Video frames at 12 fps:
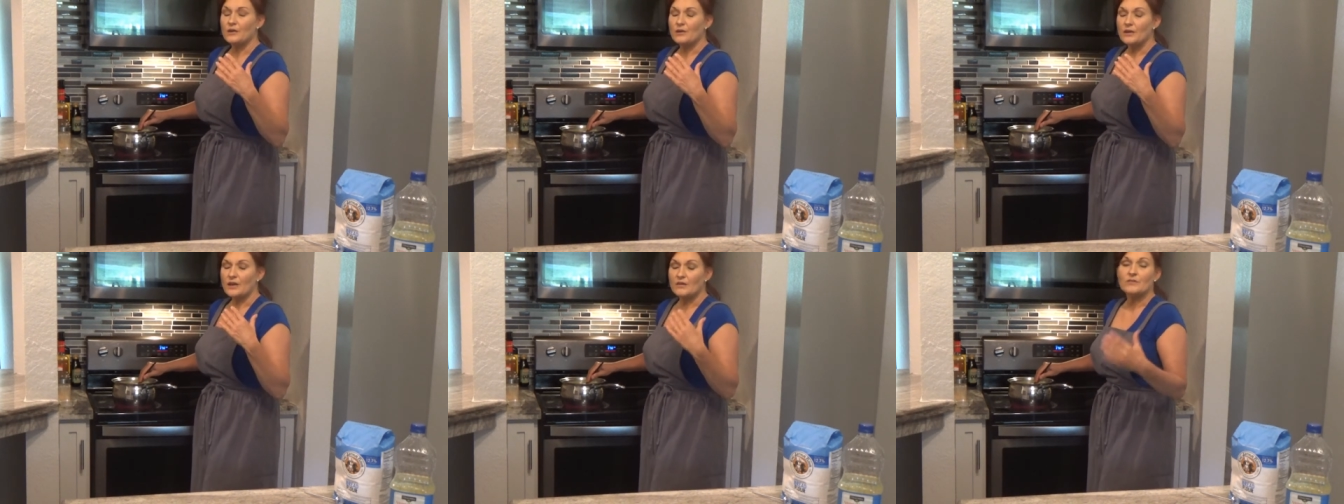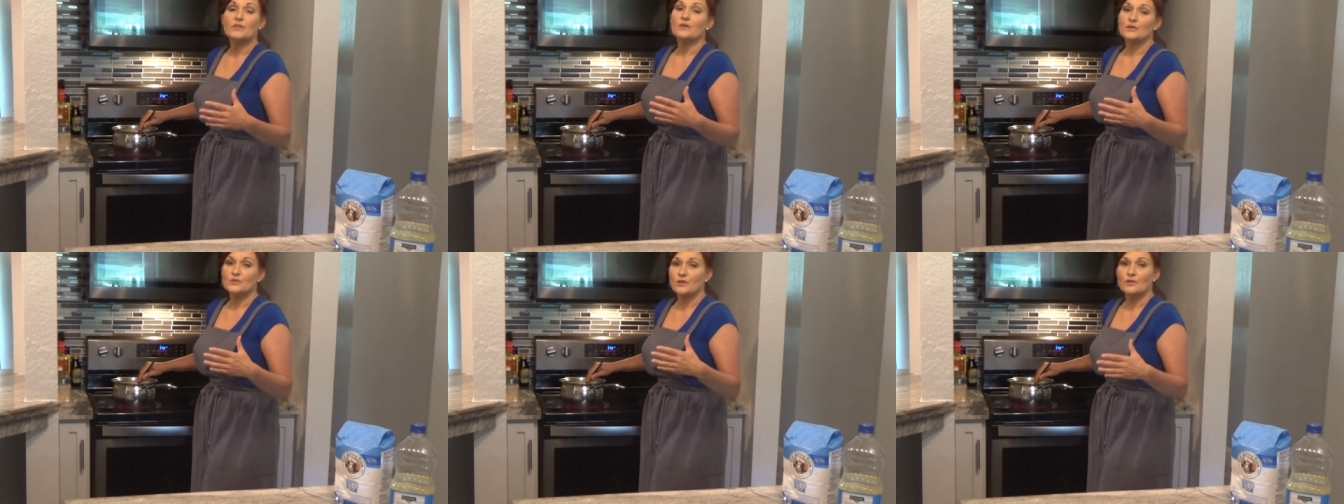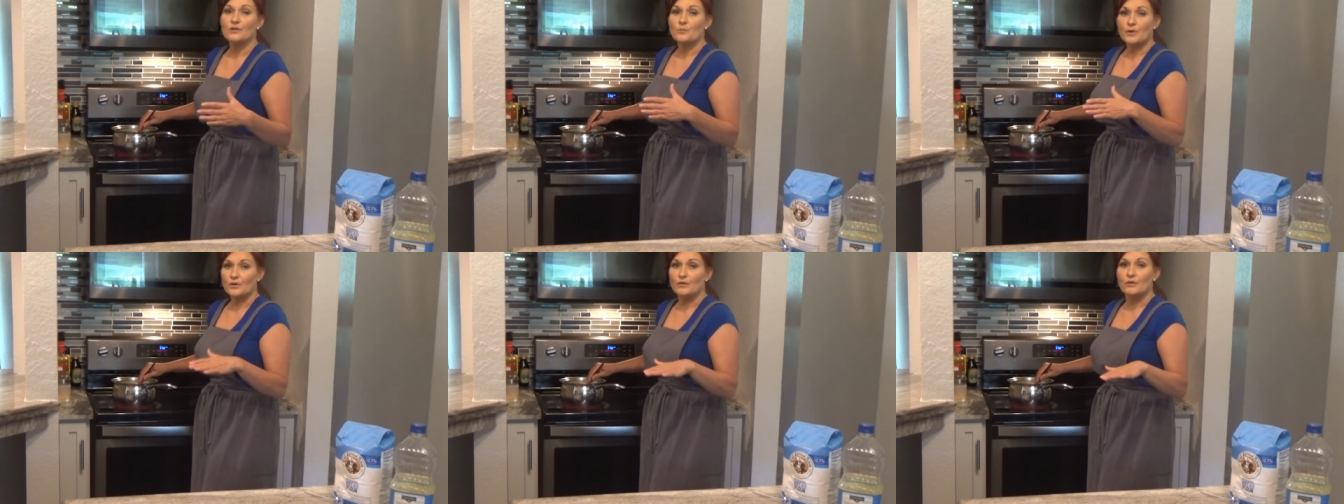even though you turn a
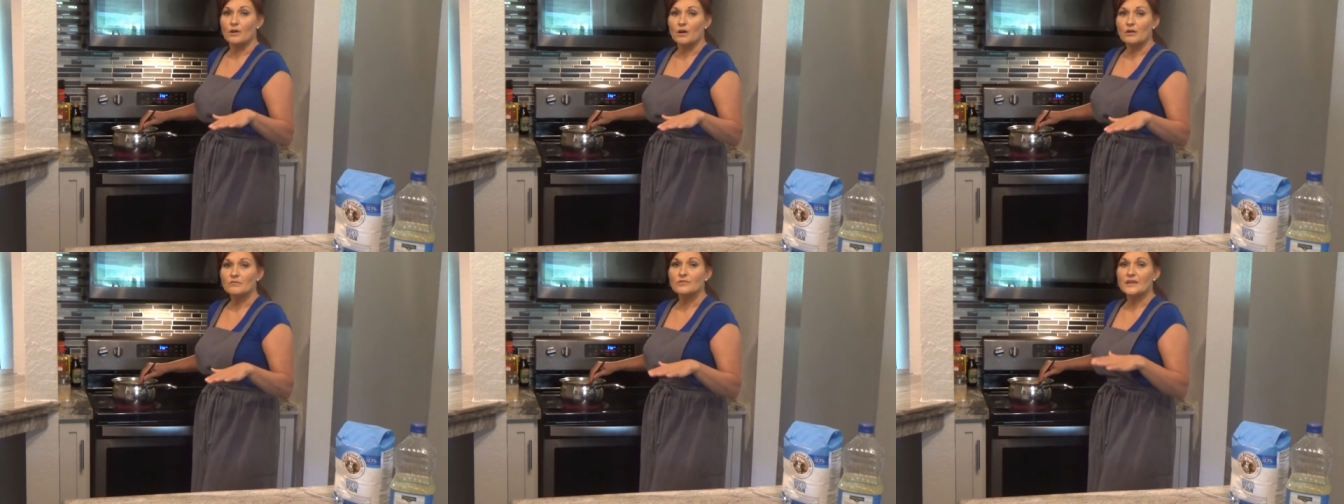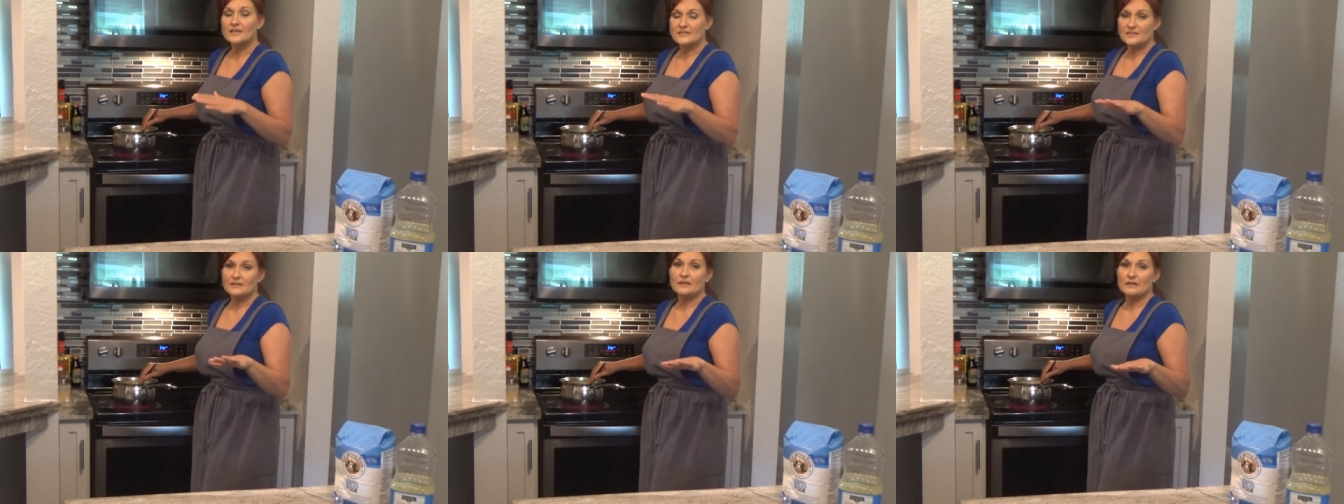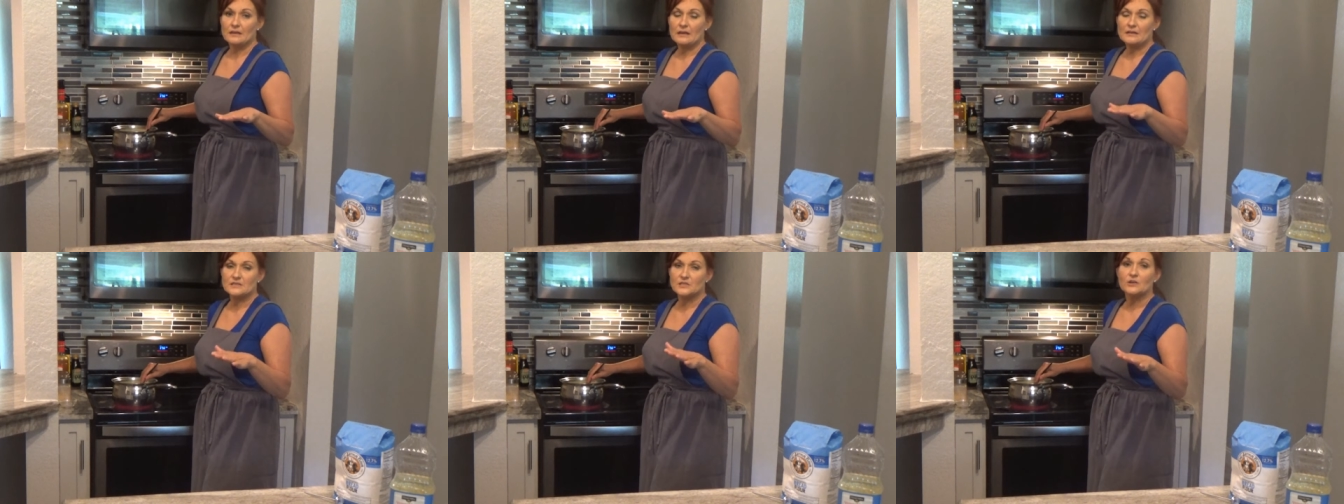burner off, it
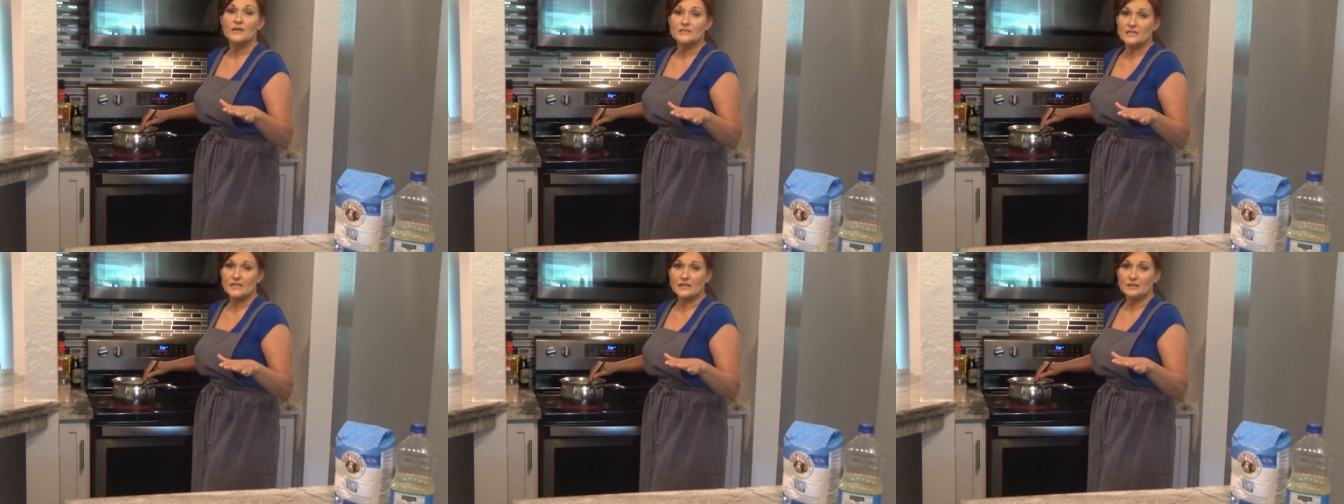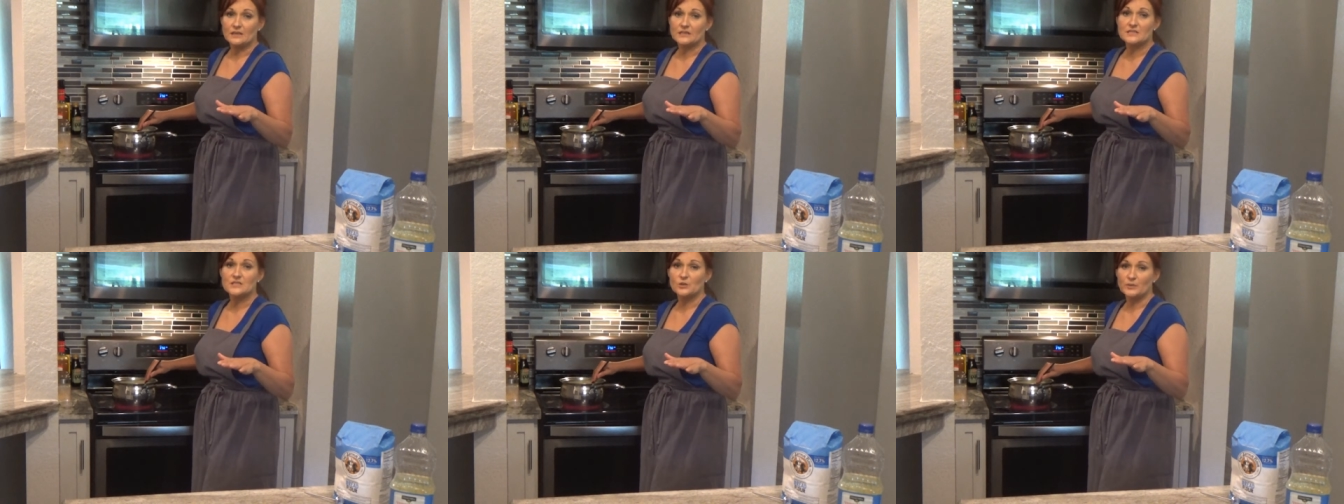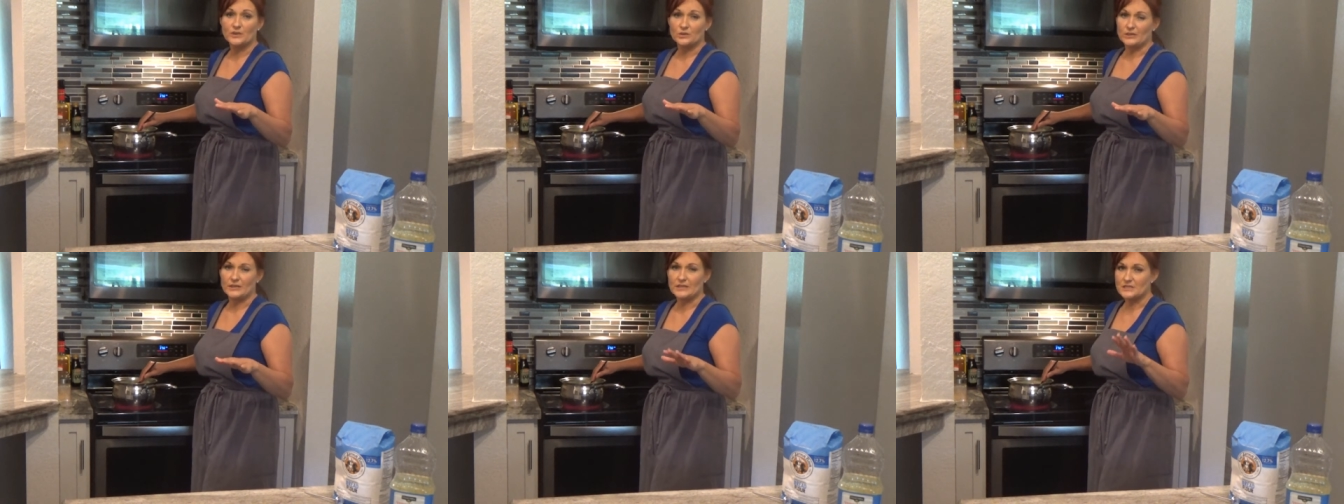still has heat. It can still be
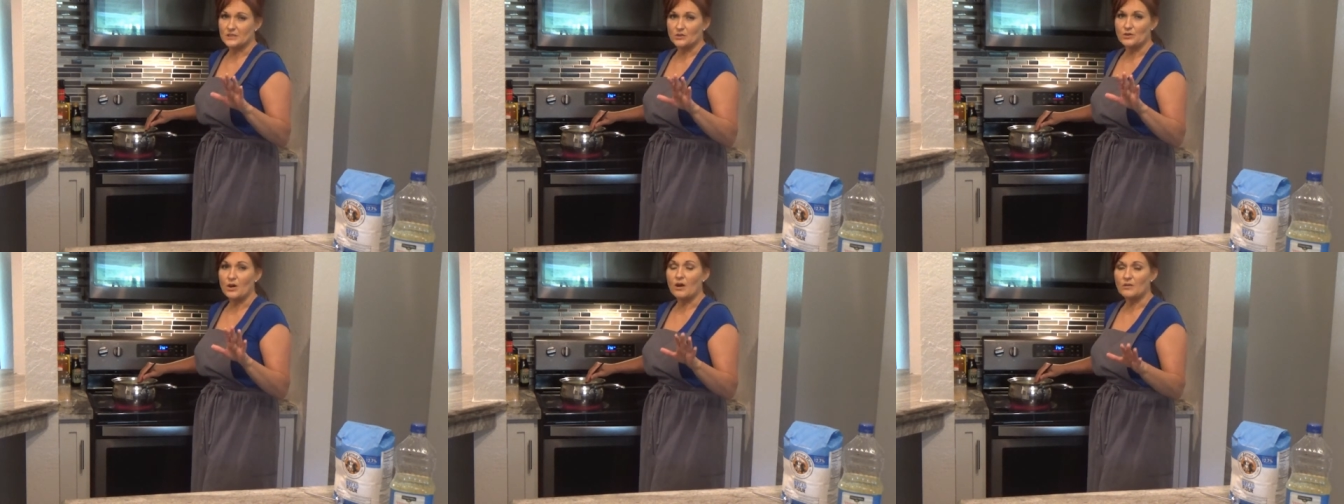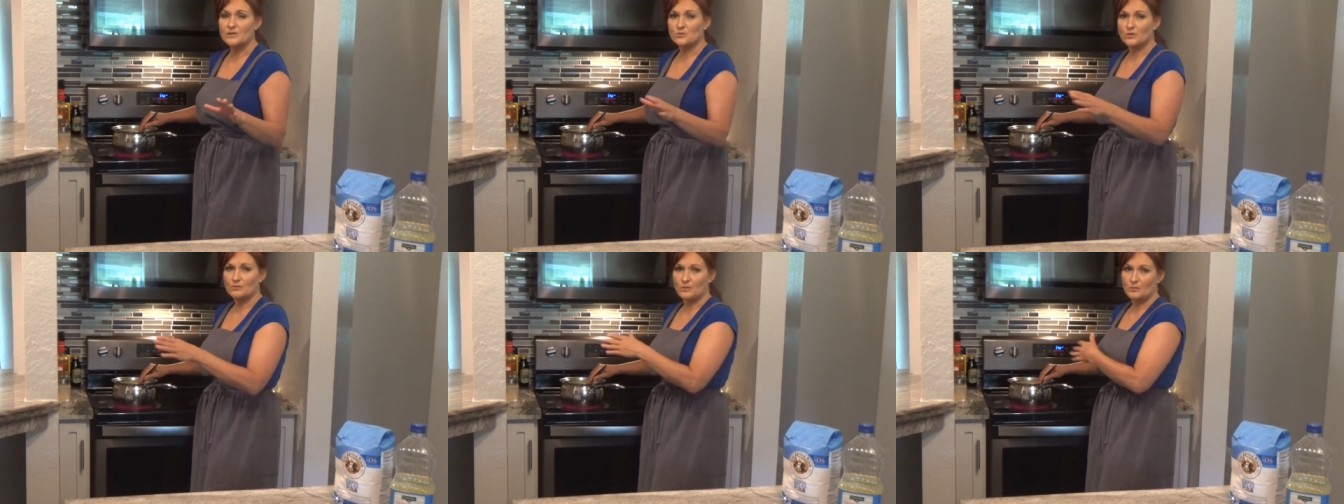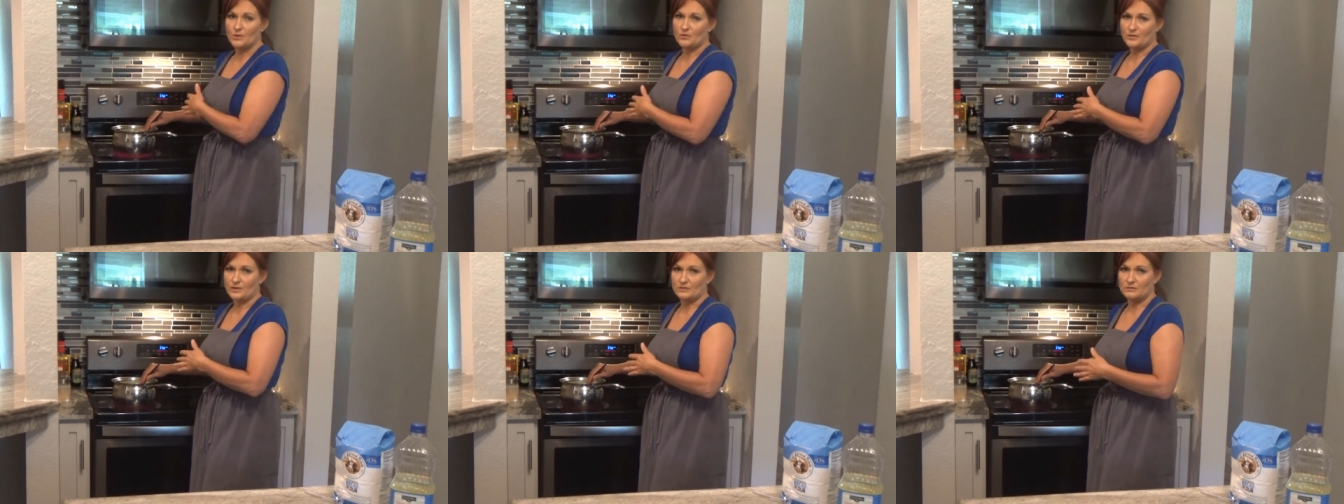cooking, so you always want to remove
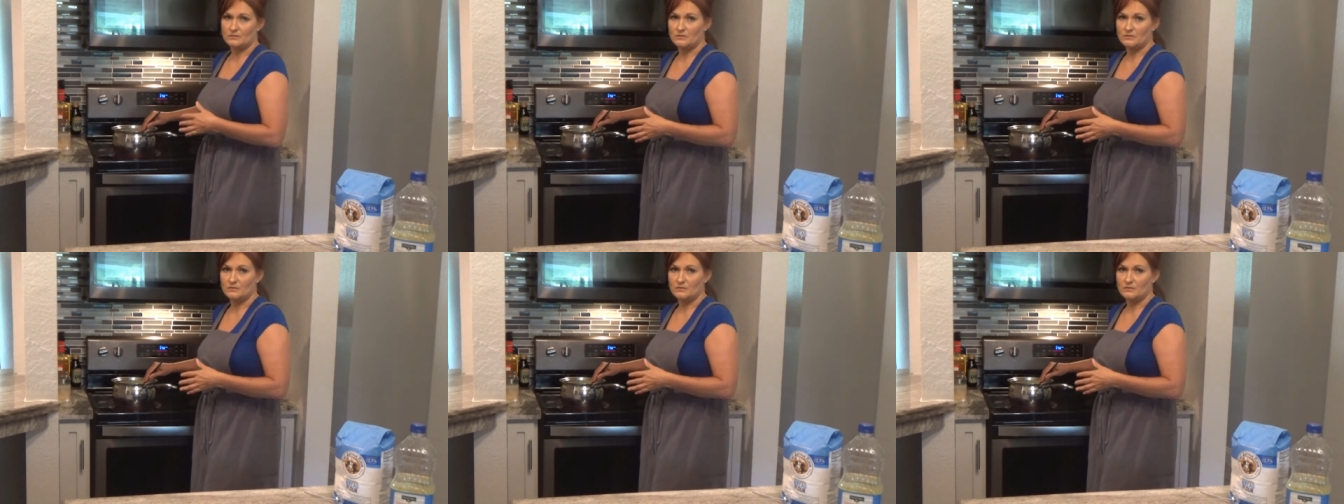it.